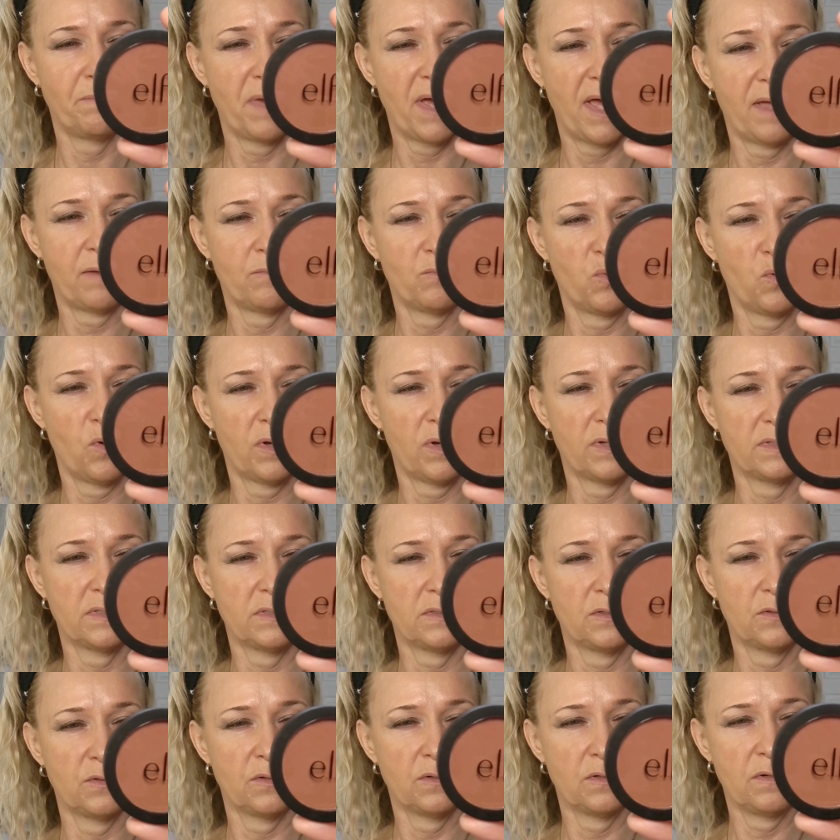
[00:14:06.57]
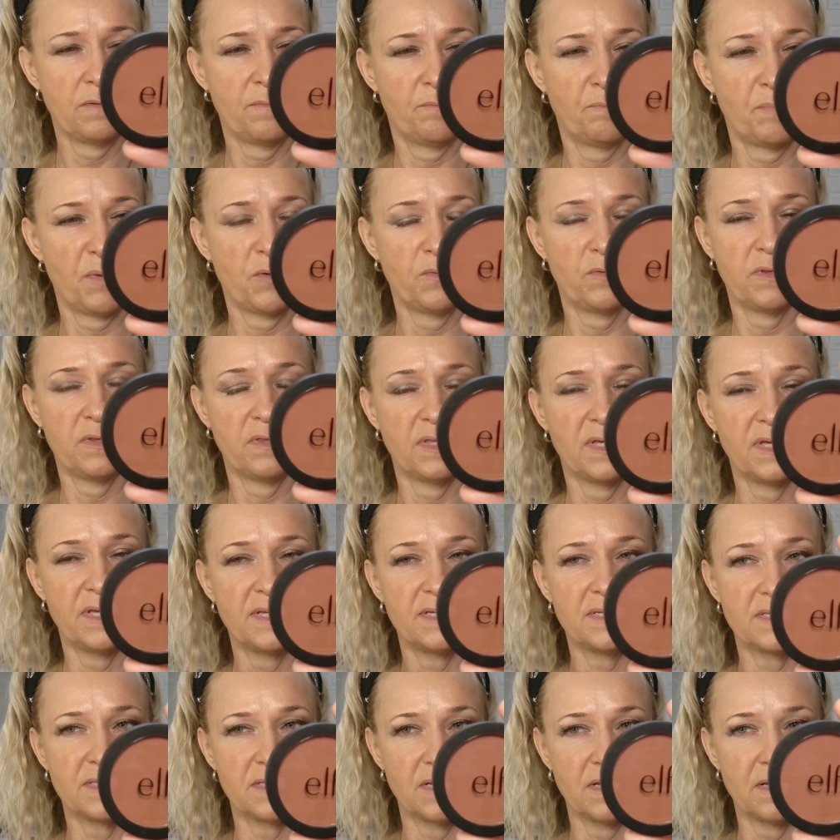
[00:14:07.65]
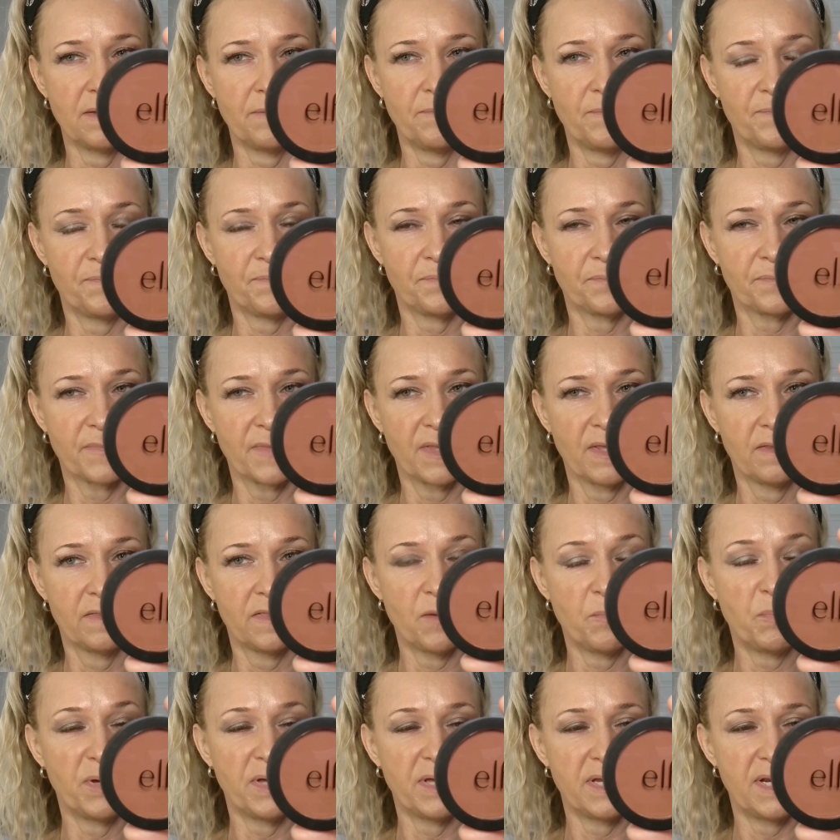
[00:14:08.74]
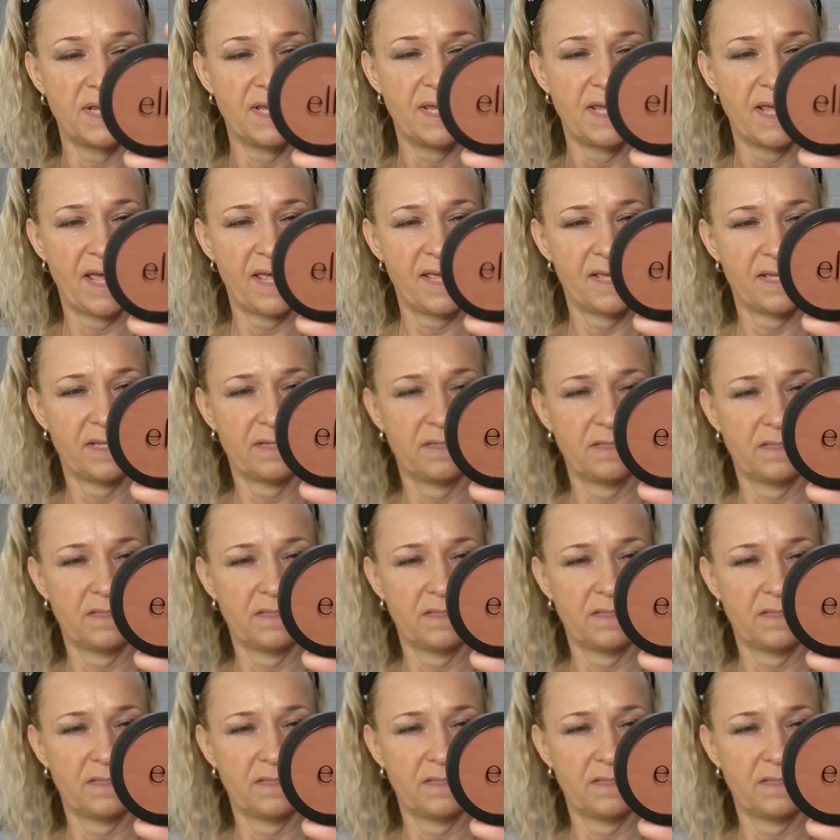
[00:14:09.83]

Matte Bronzer. Both of these, the putty and